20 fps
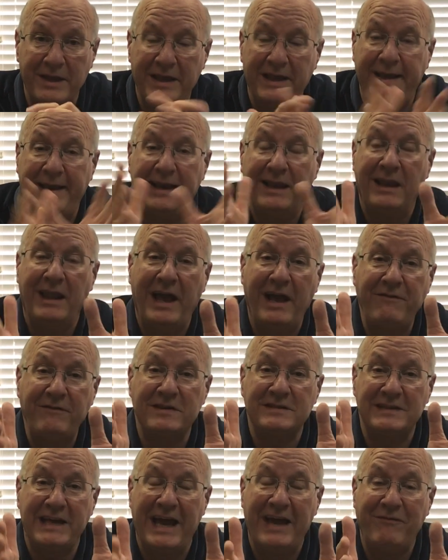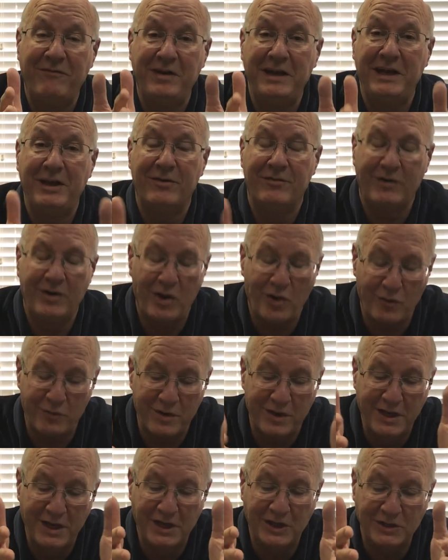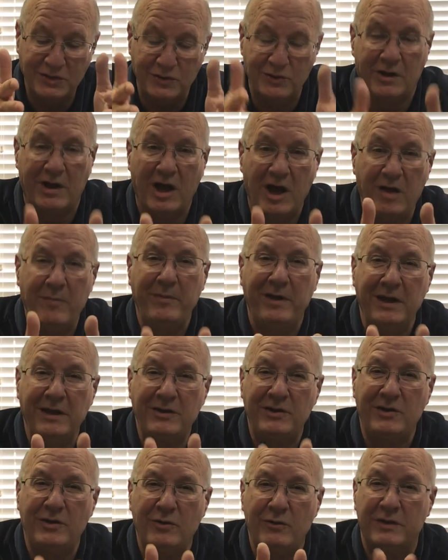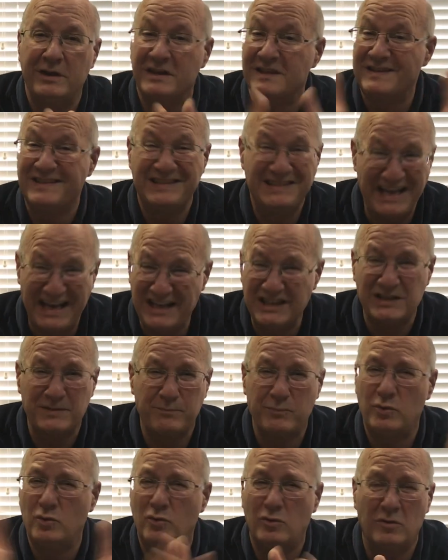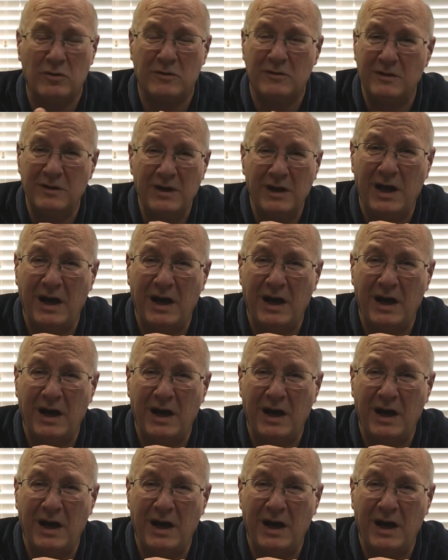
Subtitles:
He left his heavenly throne to come into this cesspool